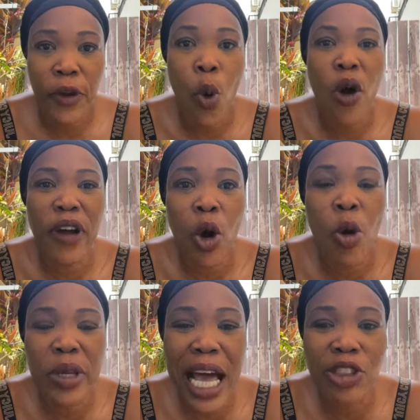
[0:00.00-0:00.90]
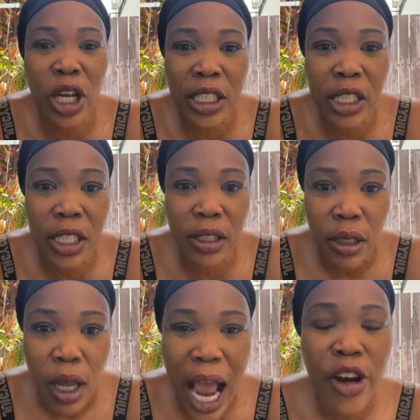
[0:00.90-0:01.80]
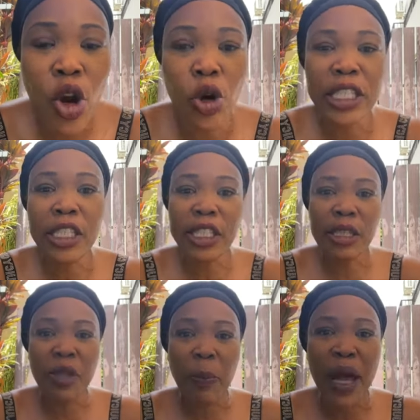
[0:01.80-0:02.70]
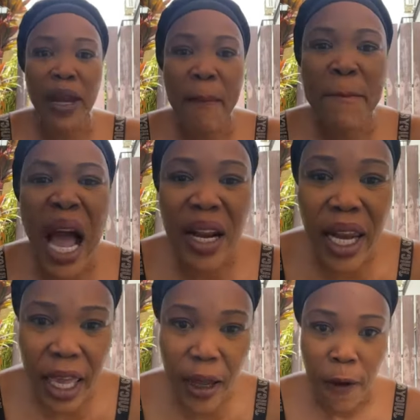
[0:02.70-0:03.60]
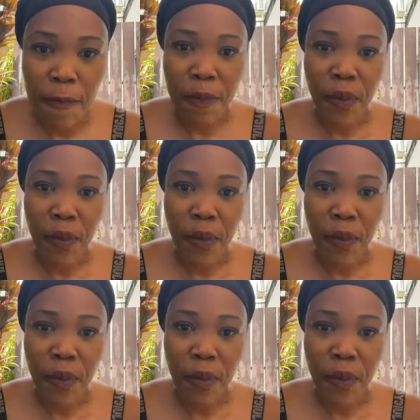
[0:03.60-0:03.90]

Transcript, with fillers: for overcome the atrocities. And now the system depend them back leg.